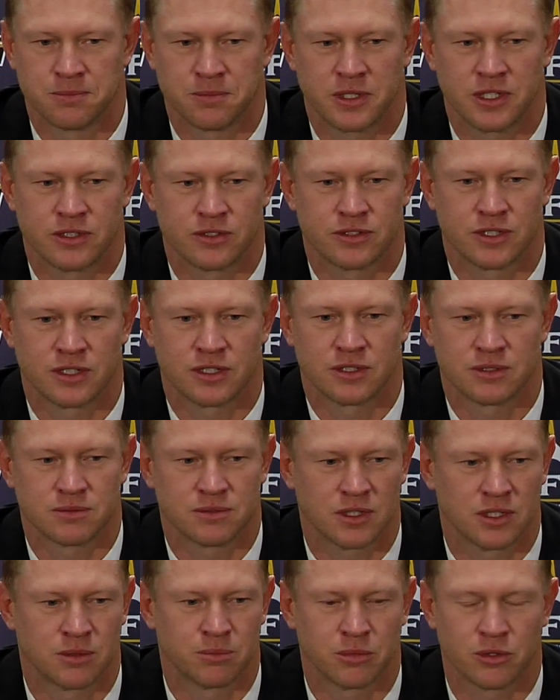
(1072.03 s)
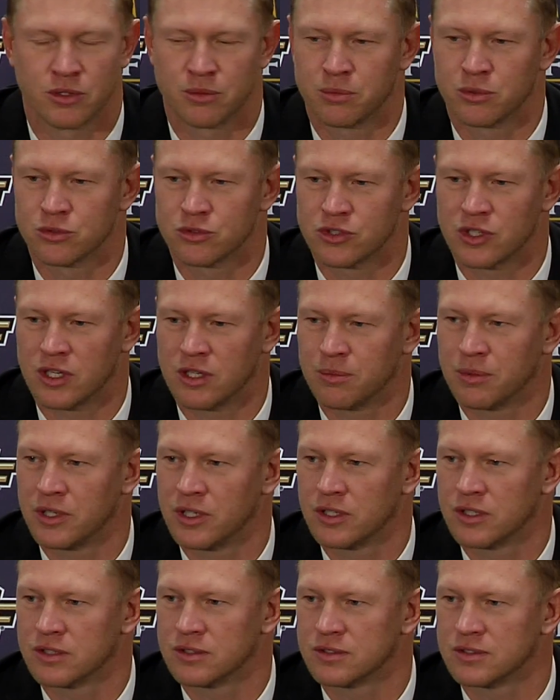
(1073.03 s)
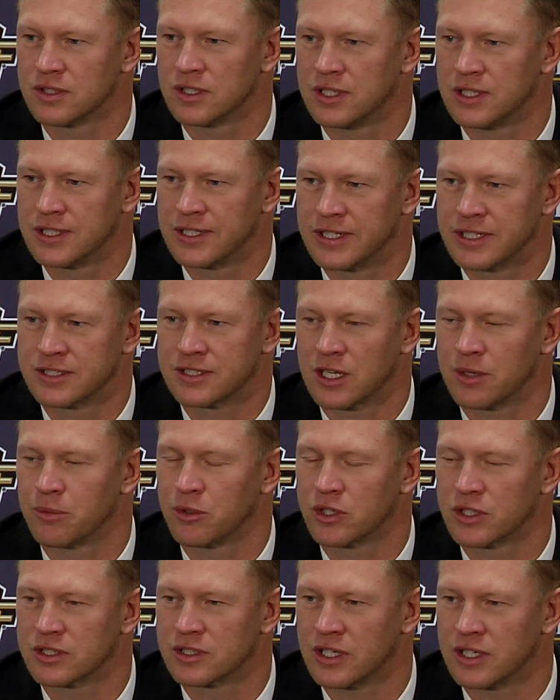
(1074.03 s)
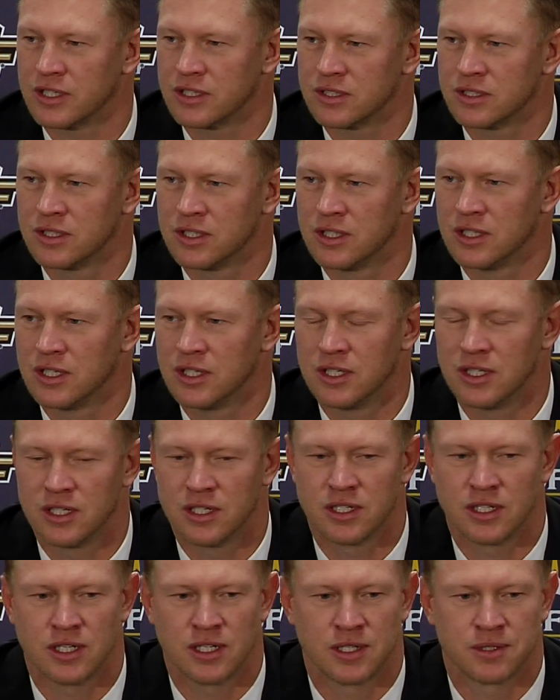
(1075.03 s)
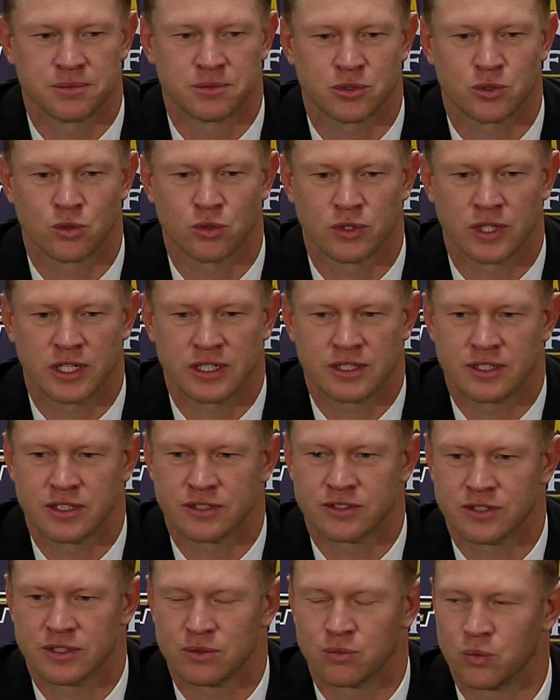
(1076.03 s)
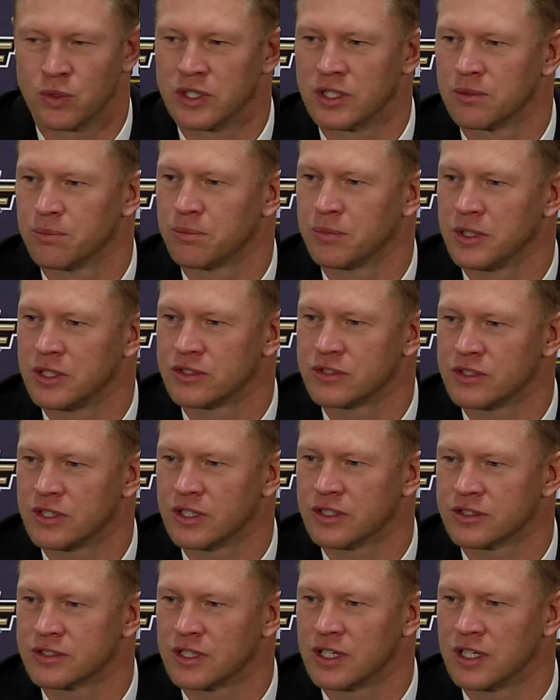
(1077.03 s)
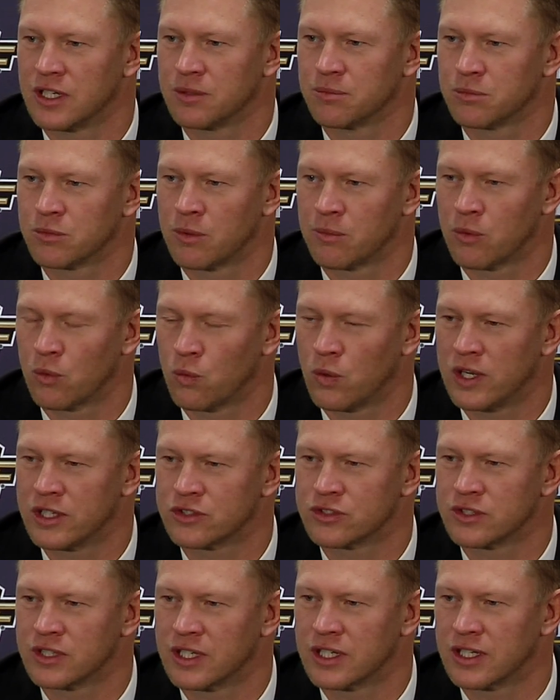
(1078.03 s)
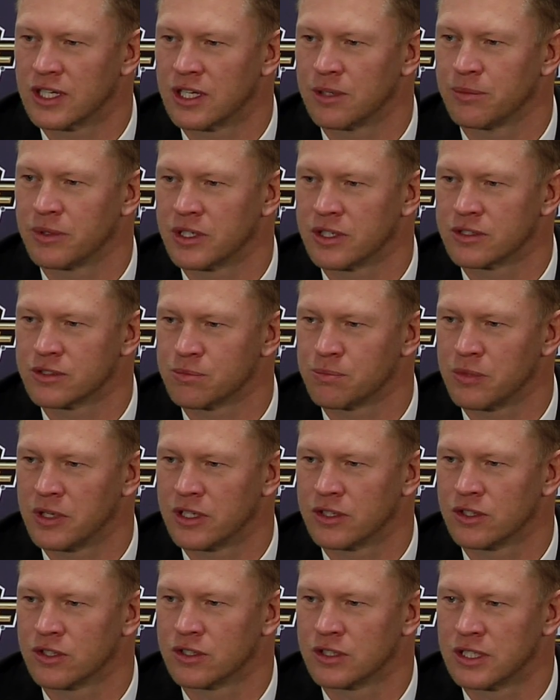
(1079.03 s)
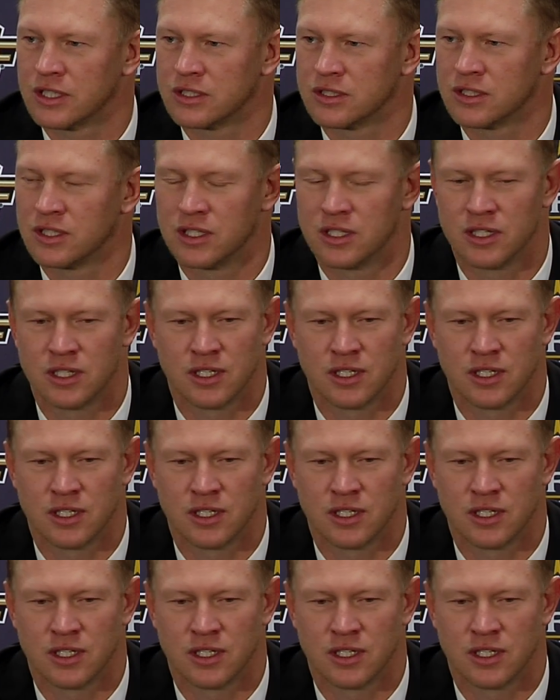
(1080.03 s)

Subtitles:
He's done an unbelievable job here. Anytime you can take a school like this and win a BCS game, remember watching that game against Baylor, and